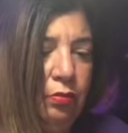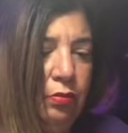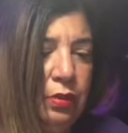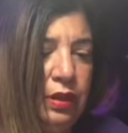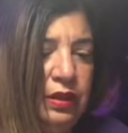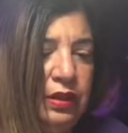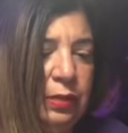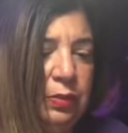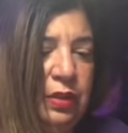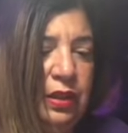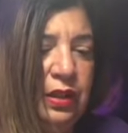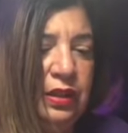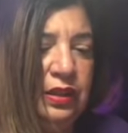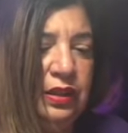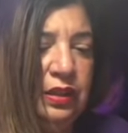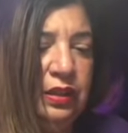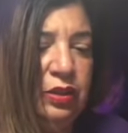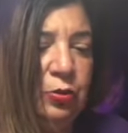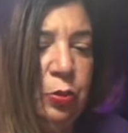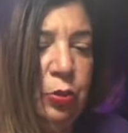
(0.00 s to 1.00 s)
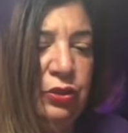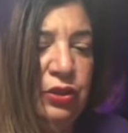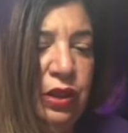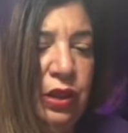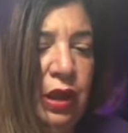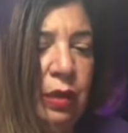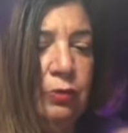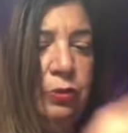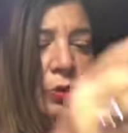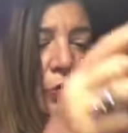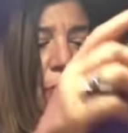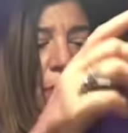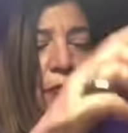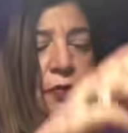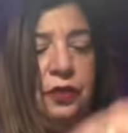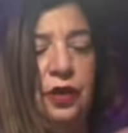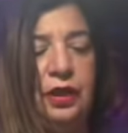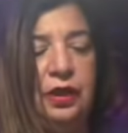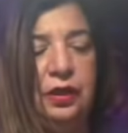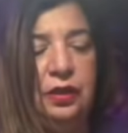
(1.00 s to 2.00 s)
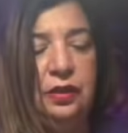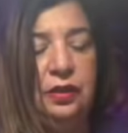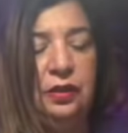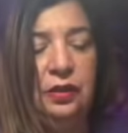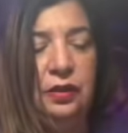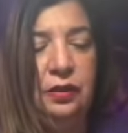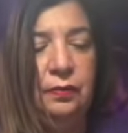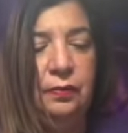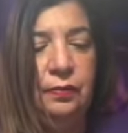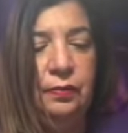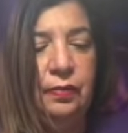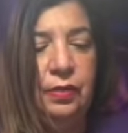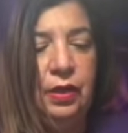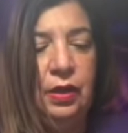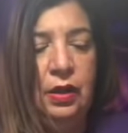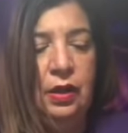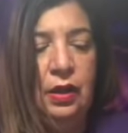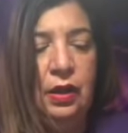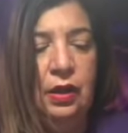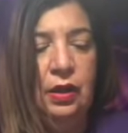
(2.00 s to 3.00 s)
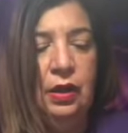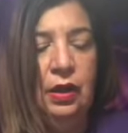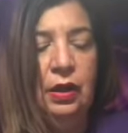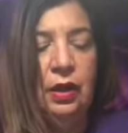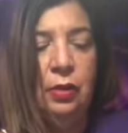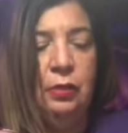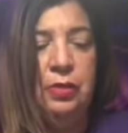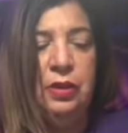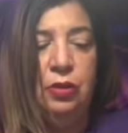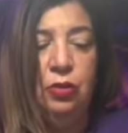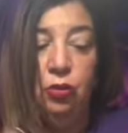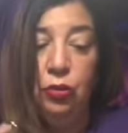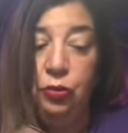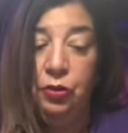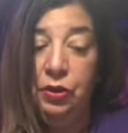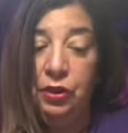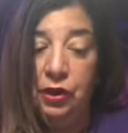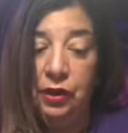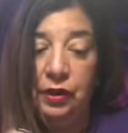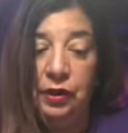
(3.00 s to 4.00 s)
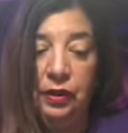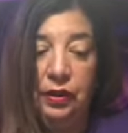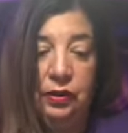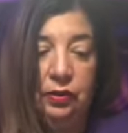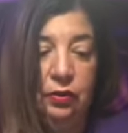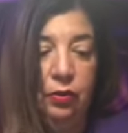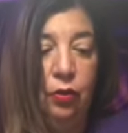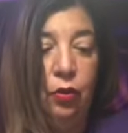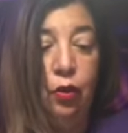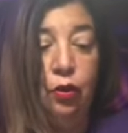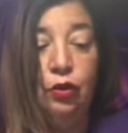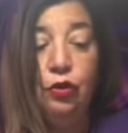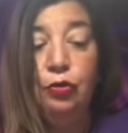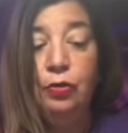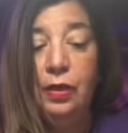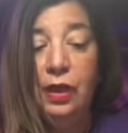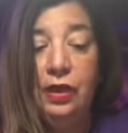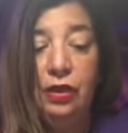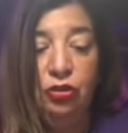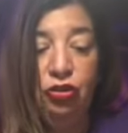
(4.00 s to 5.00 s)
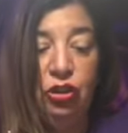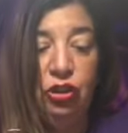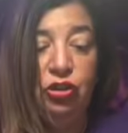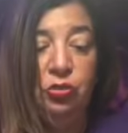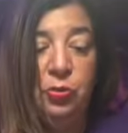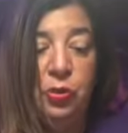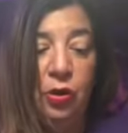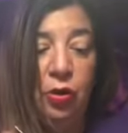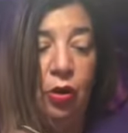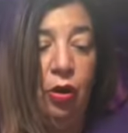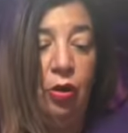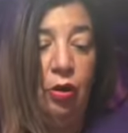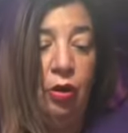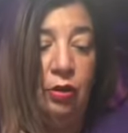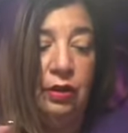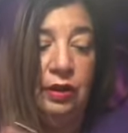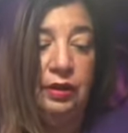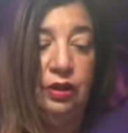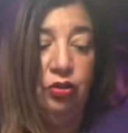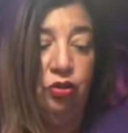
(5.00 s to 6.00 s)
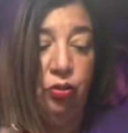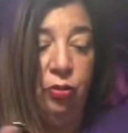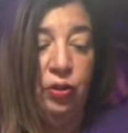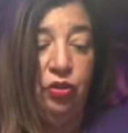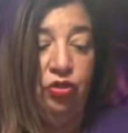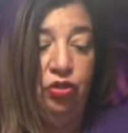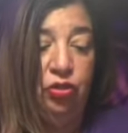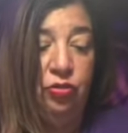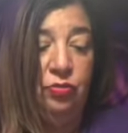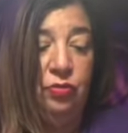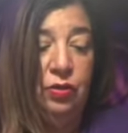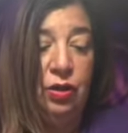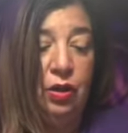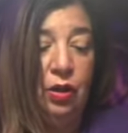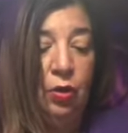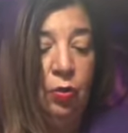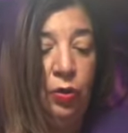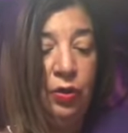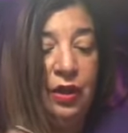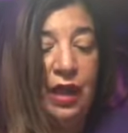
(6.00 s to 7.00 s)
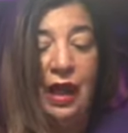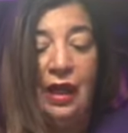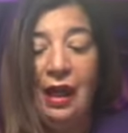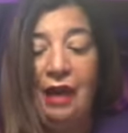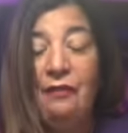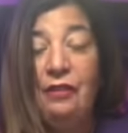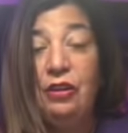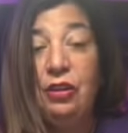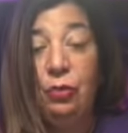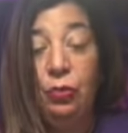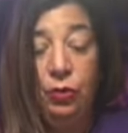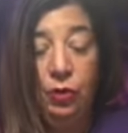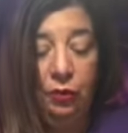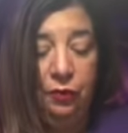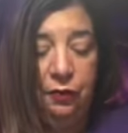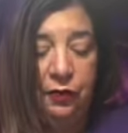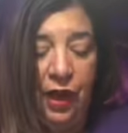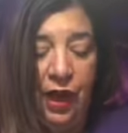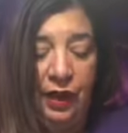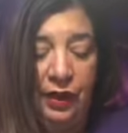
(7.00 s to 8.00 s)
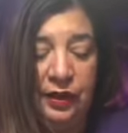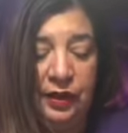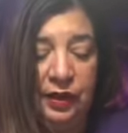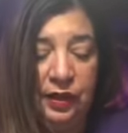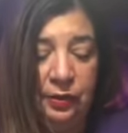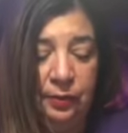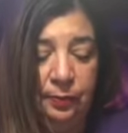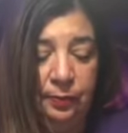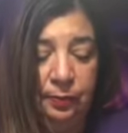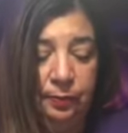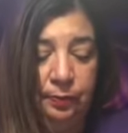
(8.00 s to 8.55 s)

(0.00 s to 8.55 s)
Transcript: Because something is supposed to come to you faded. It could mean two things. Or you made a judgment call on a situation without having the real facts